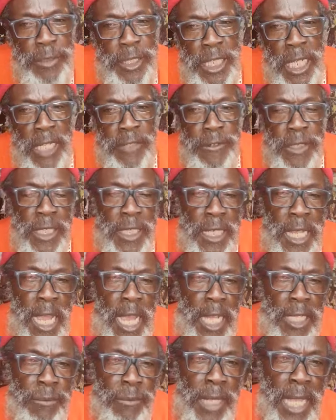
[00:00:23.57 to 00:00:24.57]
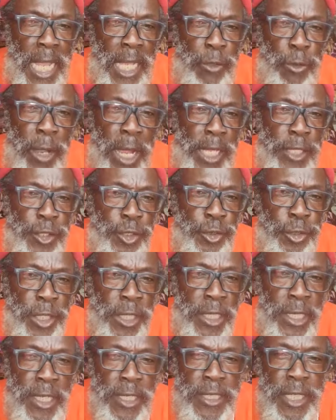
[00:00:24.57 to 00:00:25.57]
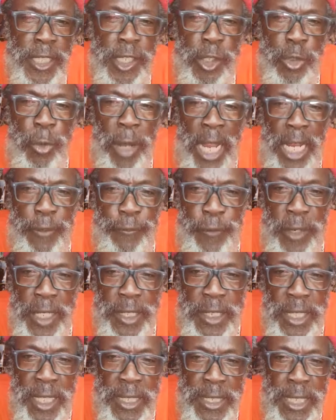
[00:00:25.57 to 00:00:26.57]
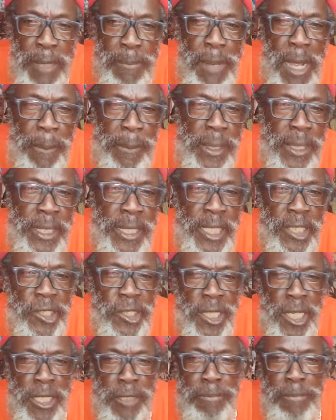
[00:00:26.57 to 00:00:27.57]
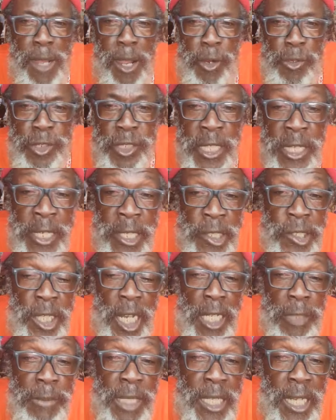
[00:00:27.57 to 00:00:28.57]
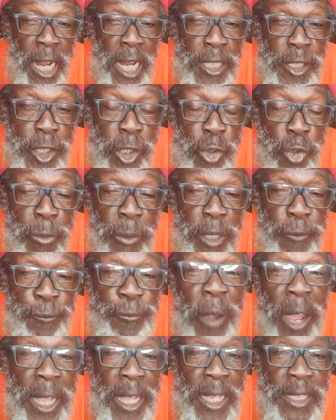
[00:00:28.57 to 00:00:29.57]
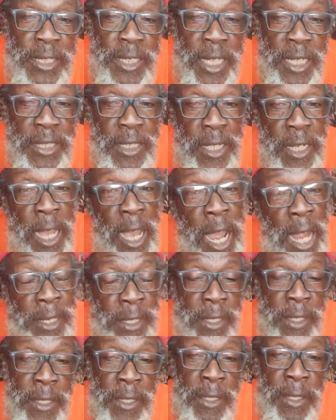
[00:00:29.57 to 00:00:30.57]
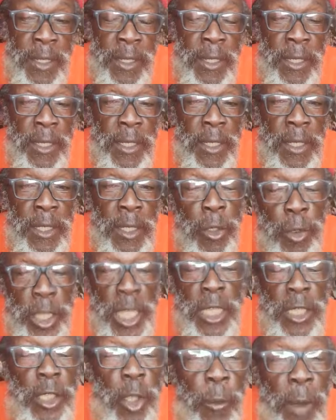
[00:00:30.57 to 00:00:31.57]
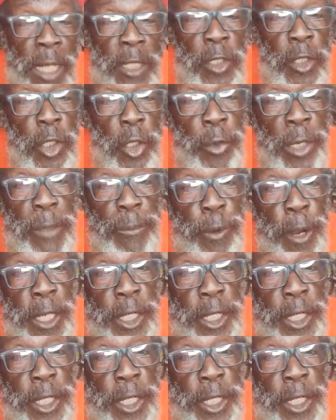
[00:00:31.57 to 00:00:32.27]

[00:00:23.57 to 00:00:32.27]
themselves in the garden behind one tree, eating swine flesh and the abomination and the mouse, shall be consumed in fire, saith the Lord. Look into what you're doing,